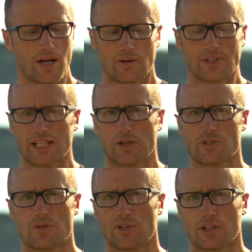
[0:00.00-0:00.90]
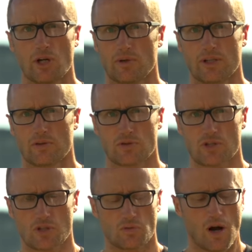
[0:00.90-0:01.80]
I don't think it was even coated, it was
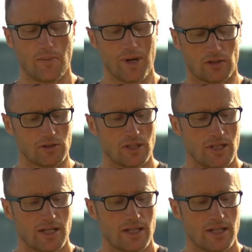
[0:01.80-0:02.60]
just raw metal